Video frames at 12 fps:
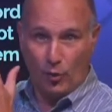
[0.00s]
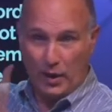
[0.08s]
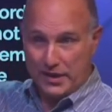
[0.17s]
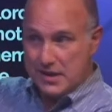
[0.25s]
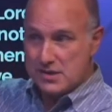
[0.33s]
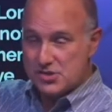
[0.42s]

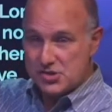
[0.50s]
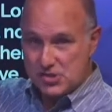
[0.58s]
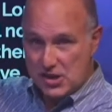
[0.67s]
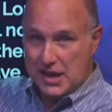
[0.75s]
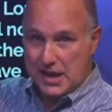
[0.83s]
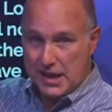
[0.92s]
what he is
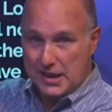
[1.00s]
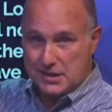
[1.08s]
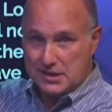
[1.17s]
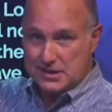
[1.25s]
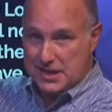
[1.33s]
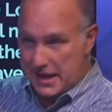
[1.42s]

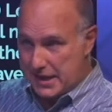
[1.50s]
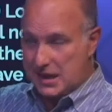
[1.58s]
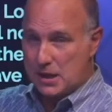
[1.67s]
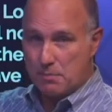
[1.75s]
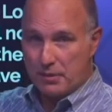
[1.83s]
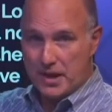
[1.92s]
seeing
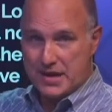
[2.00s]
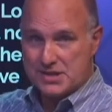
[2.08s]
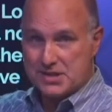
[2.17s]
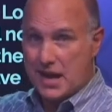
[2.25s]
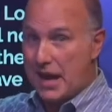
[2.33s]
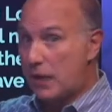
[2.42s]
taking
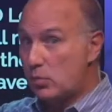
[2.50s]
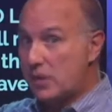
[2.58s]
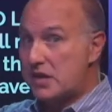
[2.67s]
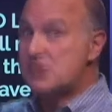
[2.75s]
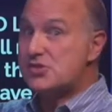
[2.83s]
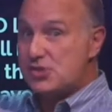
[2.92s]
place and
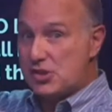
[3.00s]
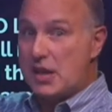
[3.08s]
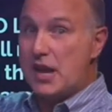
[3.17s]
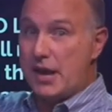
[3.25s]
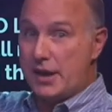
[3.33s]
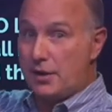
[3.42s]
what he is
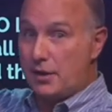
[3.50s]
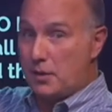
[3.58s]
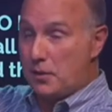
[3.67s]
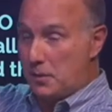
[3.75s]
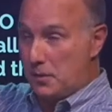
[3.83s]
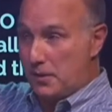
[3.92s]
seeing
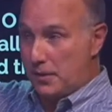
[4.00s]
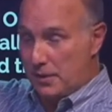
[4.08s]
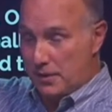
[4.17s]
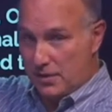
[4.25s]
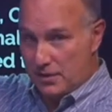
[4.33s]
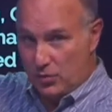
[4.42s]

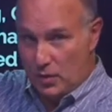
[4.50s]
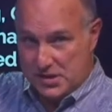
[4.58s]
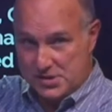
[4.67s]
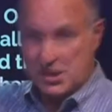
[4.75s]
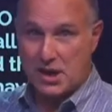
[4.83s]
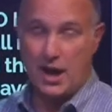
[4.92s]
of
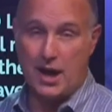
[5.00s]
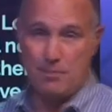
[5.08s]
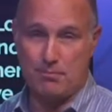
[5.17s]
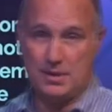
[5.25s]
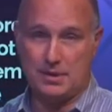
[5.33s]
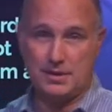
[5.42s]
what is to come.